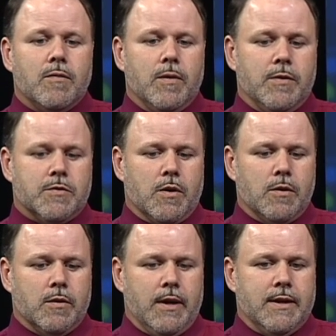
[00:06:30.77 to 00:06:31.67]
when you
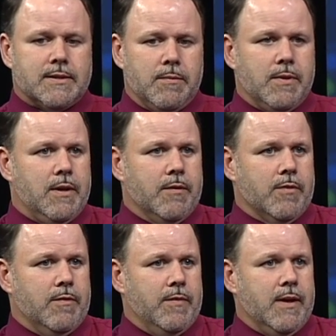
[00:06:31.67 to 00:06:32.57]
start looking at some of the
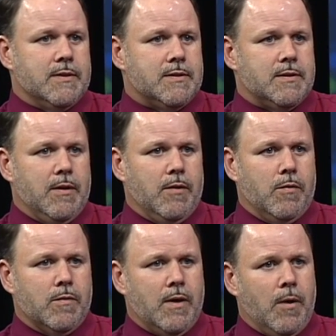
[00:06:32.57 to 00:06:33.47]
different events, you
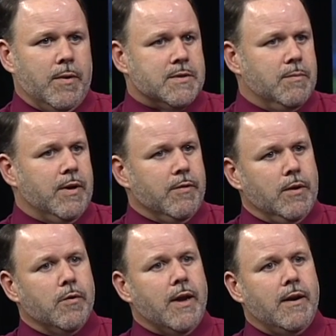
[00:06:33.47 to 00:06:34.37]
know, helping somebody
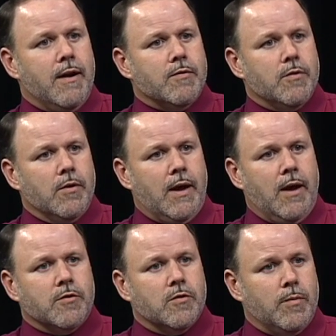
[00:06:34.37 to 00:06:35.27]
relocate after their
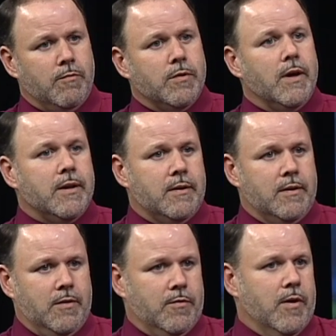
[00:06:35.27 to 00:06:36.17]
house has been flooded
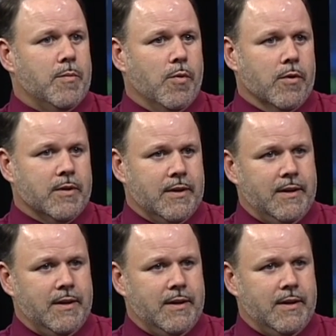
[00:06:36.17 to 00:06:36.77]
is very important.